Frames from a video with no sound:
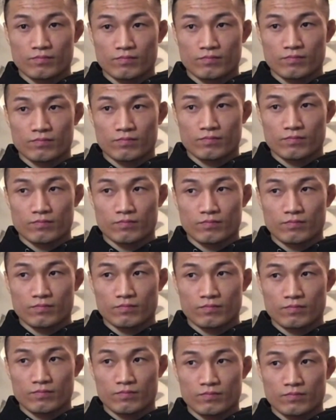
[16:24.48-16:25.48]

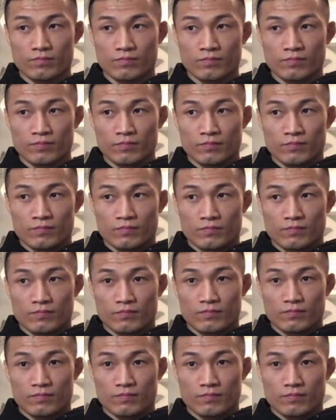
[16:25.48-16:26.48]

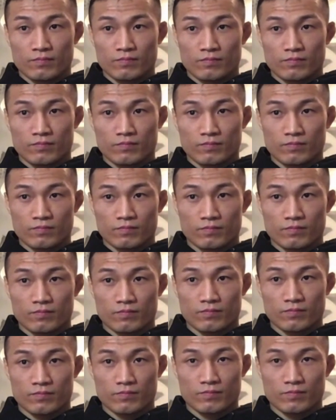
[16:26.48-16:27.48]

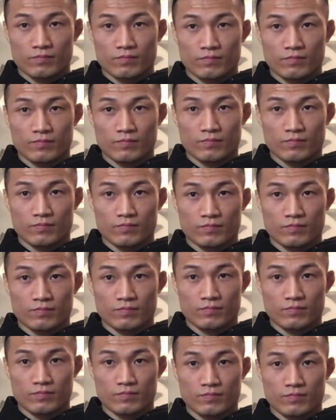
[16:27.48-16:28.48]

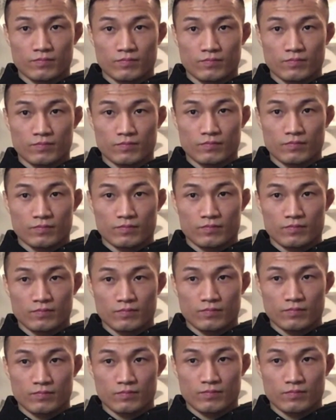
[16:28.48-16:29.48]

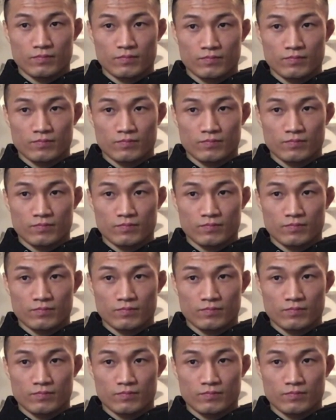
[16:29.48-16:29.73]
[no speech]